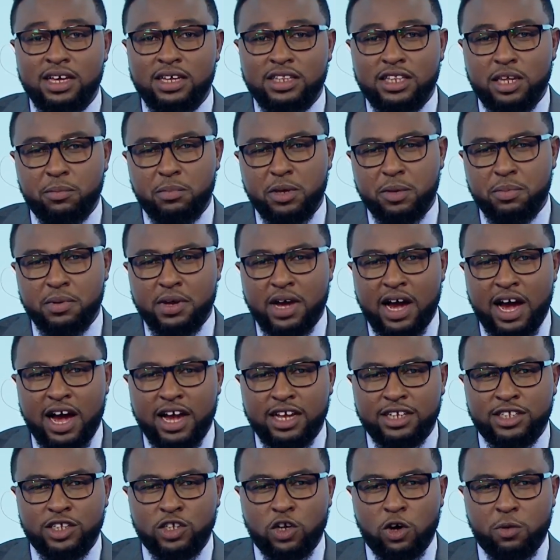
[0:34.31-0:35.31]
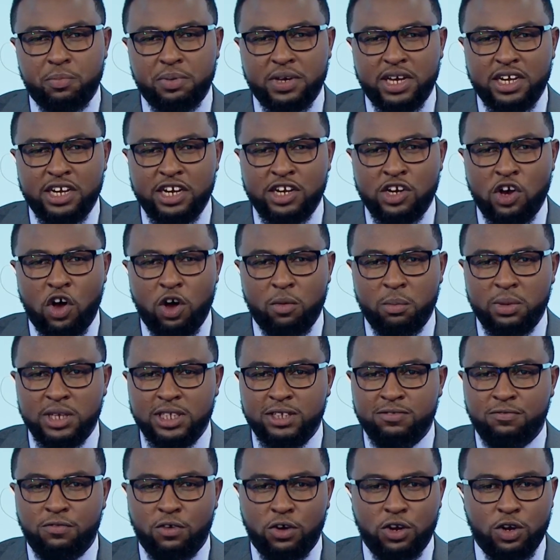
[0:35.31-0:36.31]
The BBI scooping an
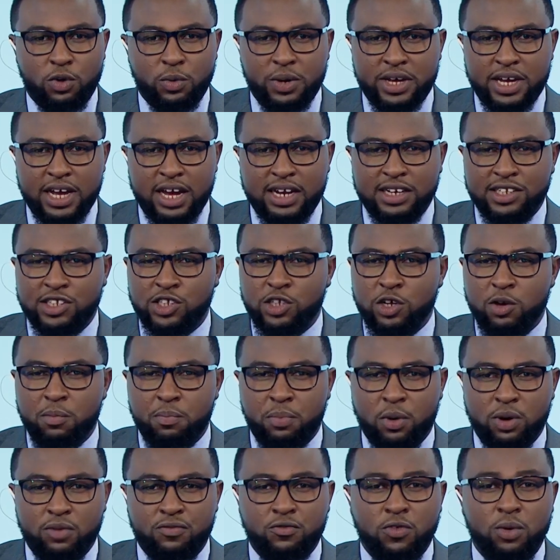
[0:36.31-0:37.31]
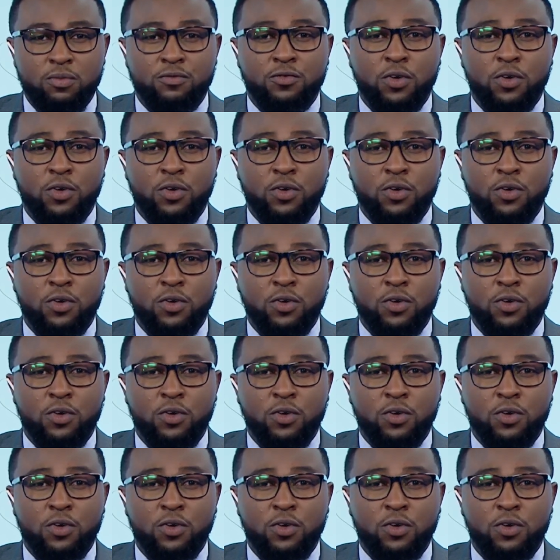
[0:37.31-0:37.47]
enormous following and support from